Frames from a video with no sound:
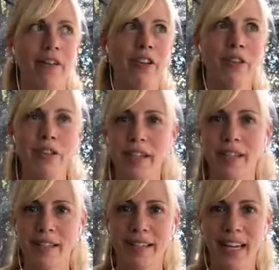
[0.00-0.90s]
hugely
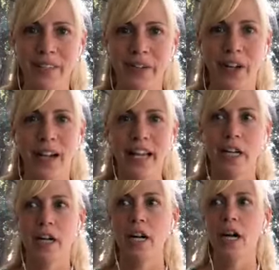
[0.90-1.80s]
successful, and
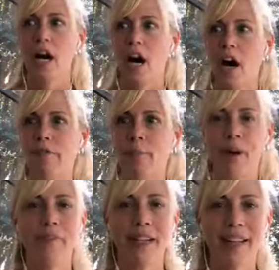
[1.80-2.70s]
they're of a
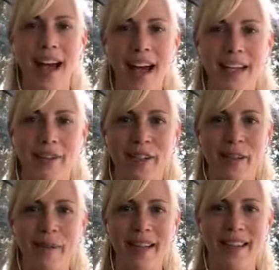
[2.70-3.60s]
perfect size for
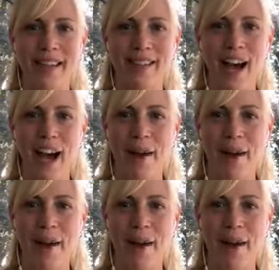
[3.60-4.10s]
some of these